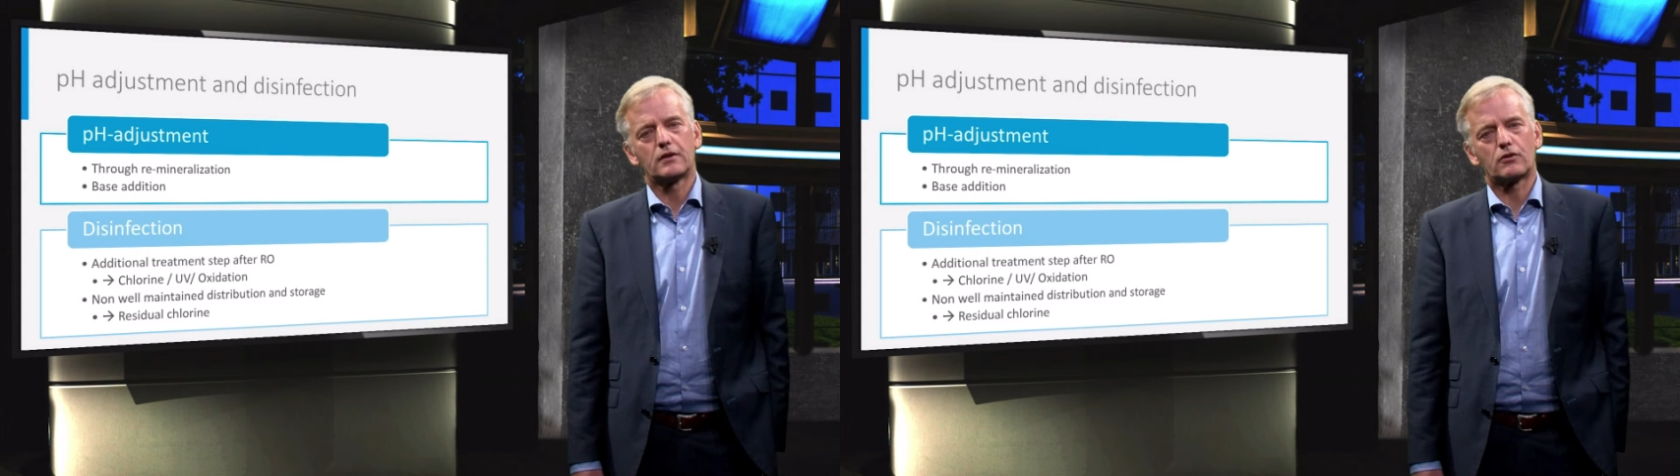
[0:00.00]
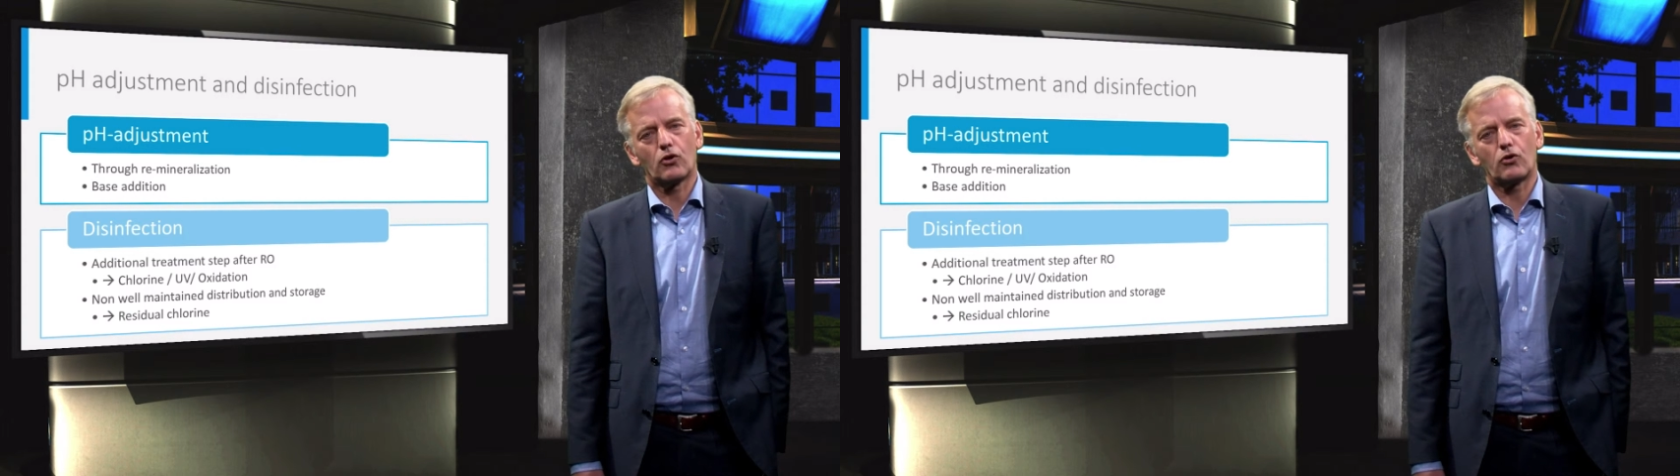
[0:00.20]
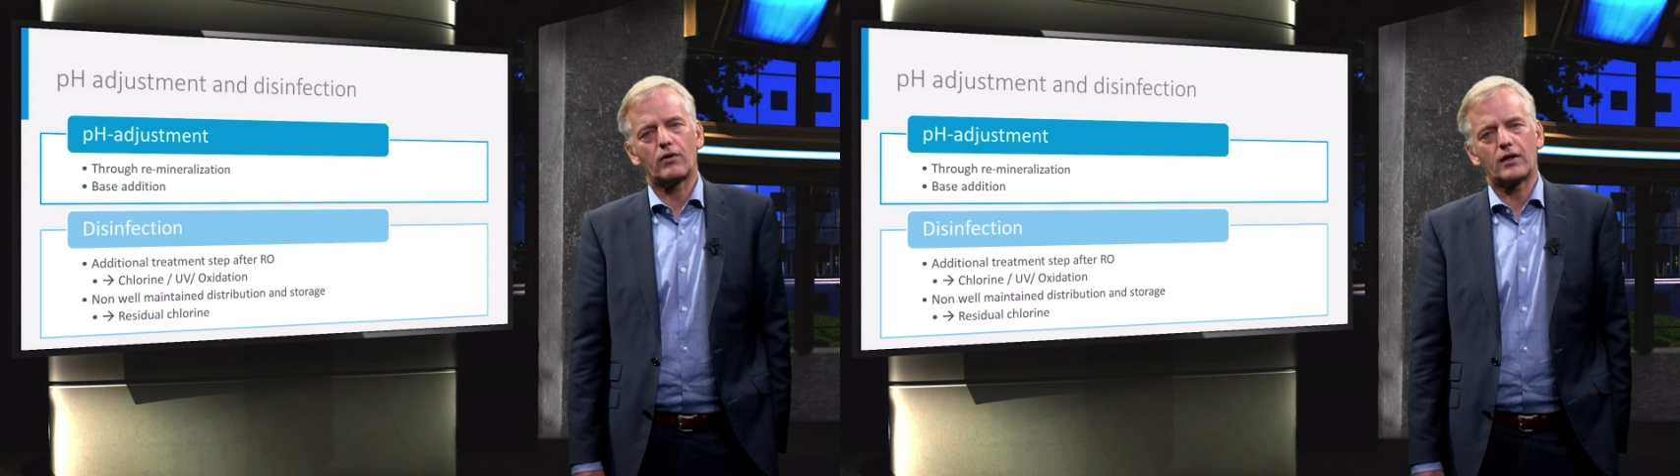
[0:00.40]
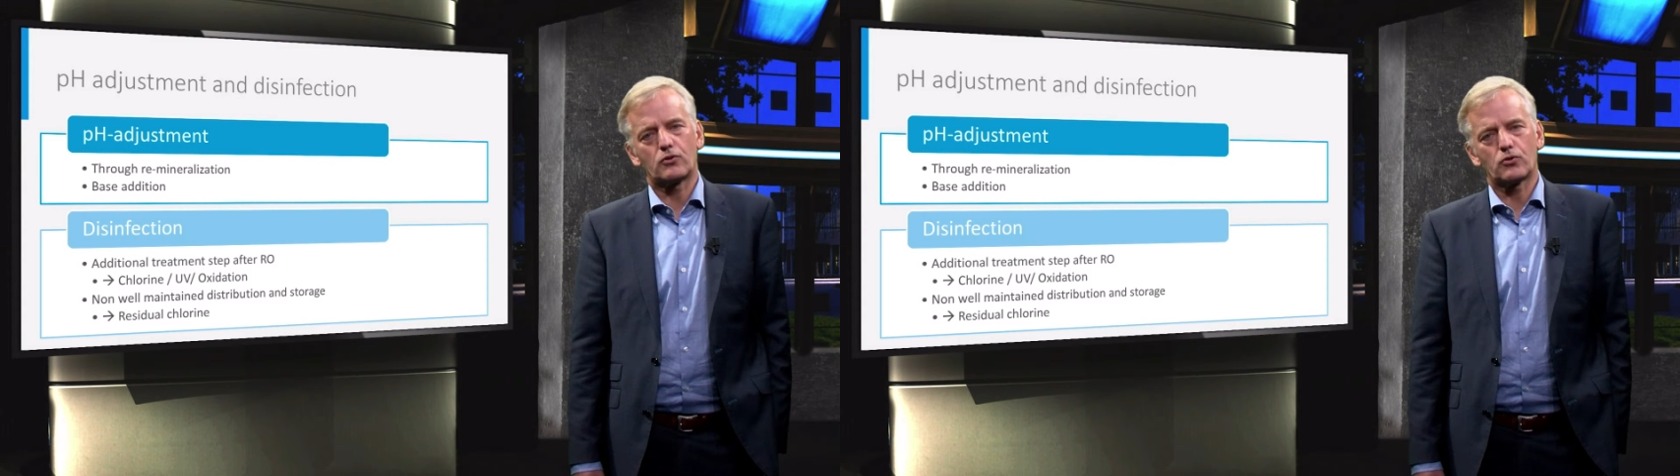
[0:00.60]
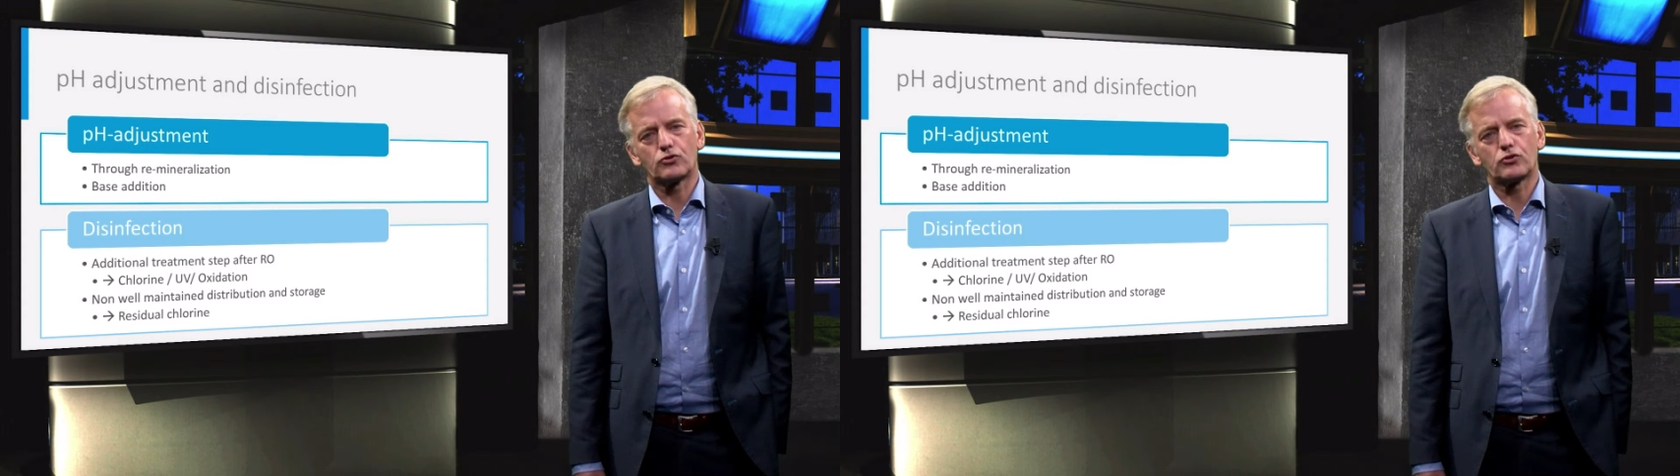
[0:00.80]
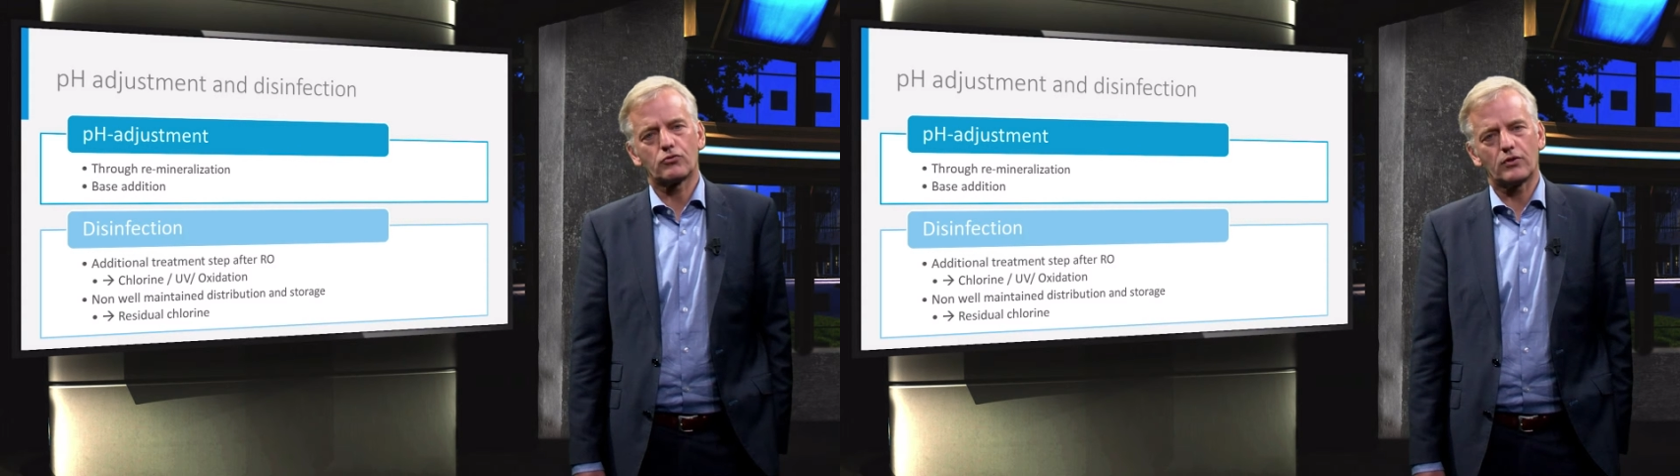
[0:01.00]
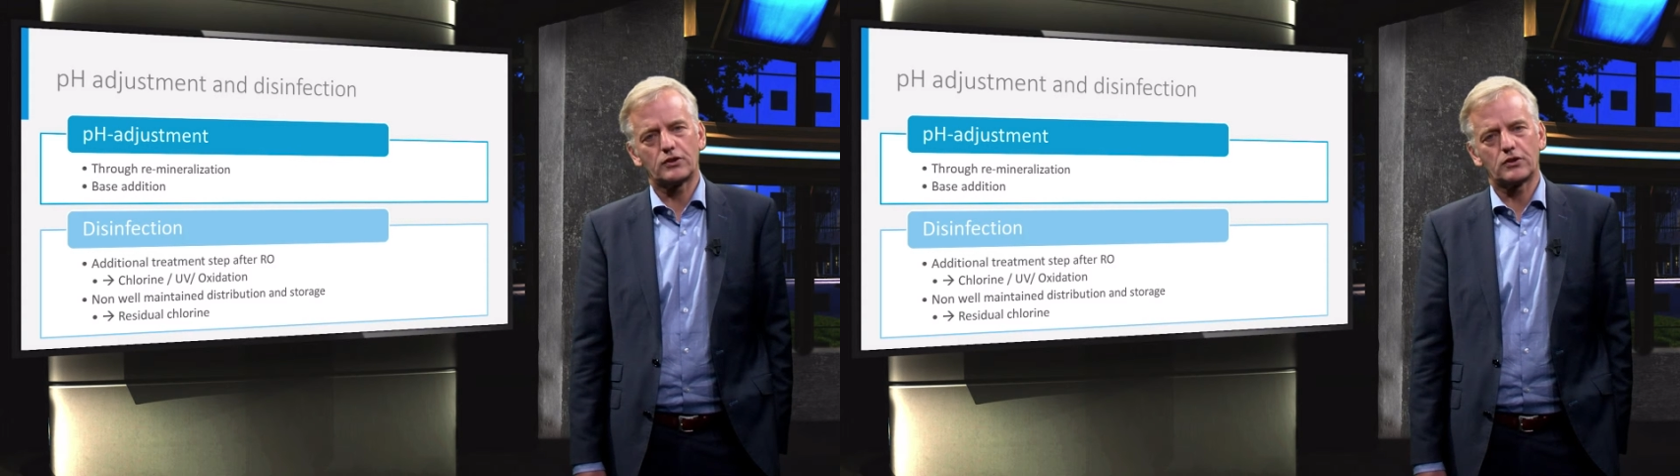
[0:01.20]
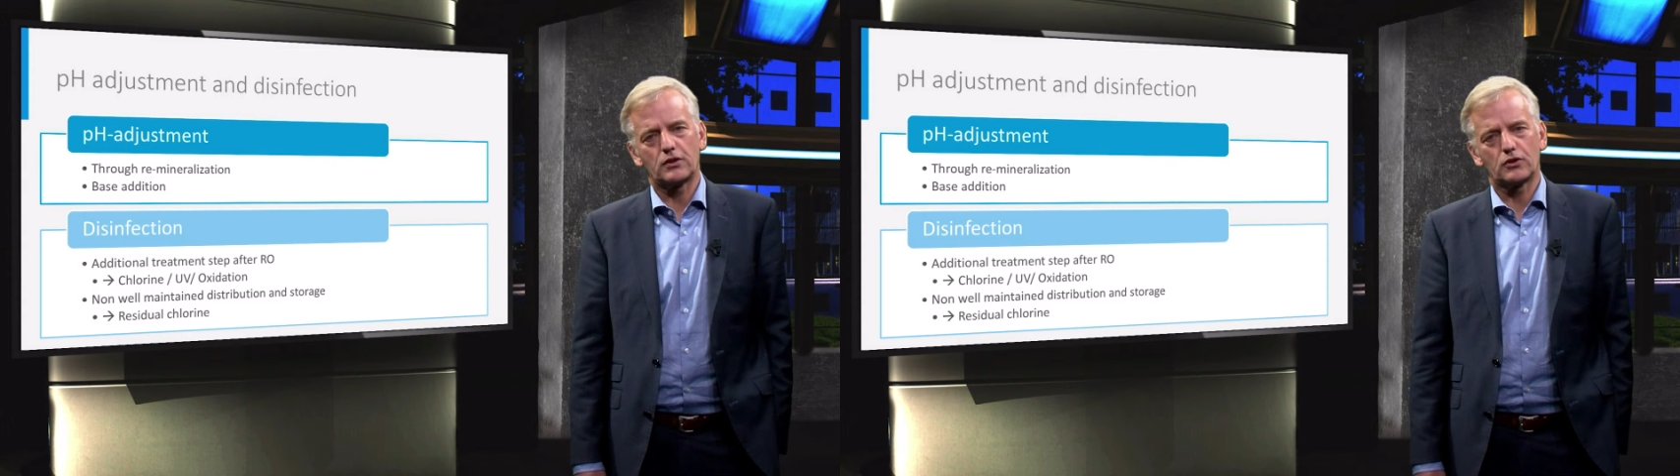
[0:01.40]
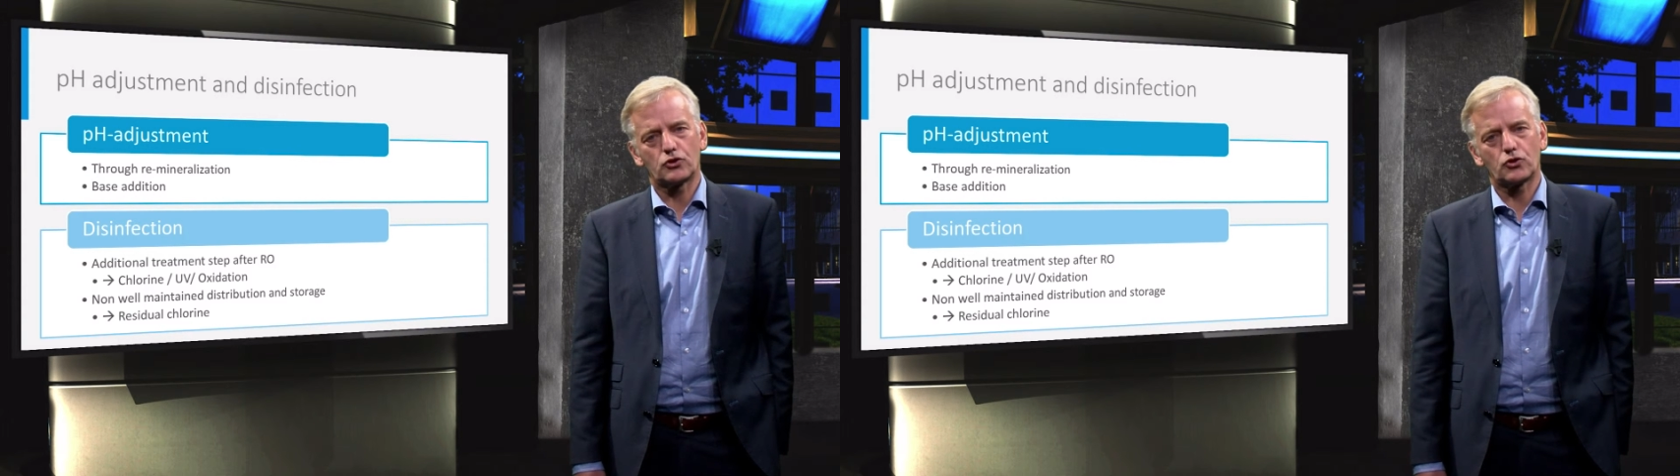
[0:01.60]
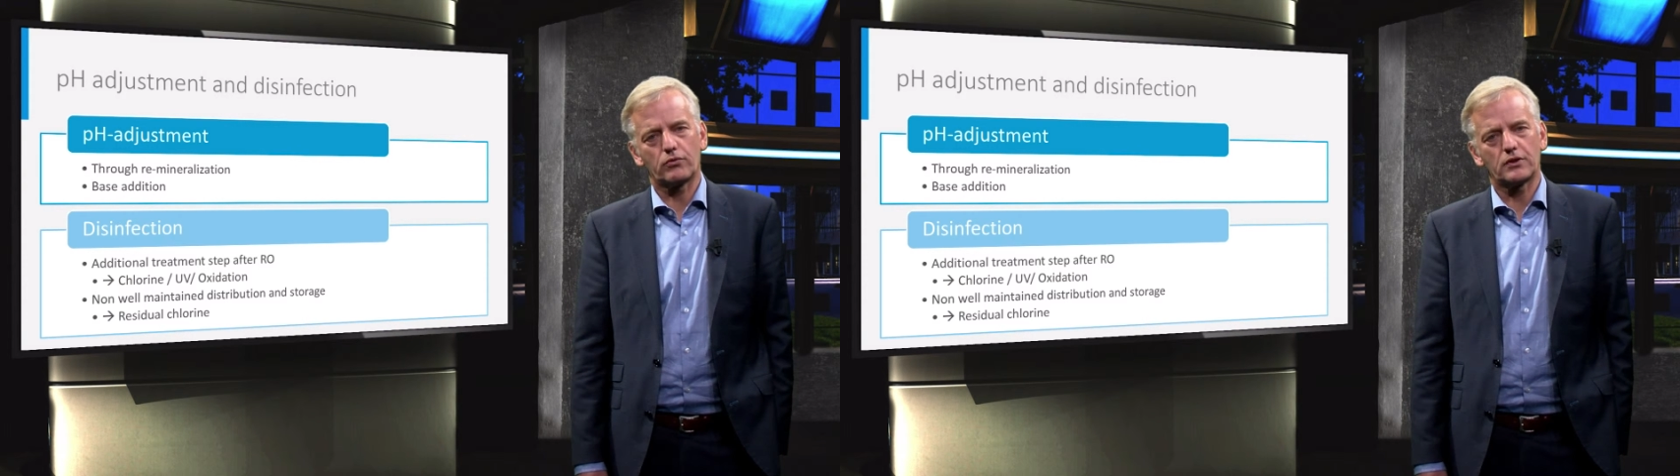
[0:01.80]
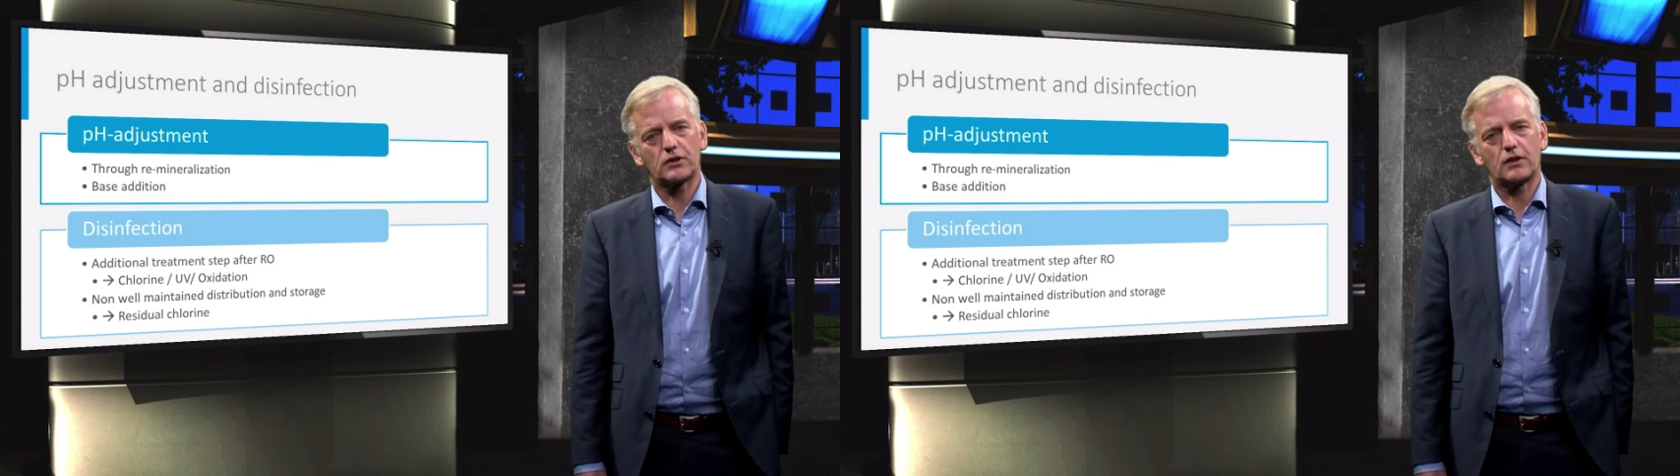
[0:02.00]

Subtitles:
chlorine concentration in the storage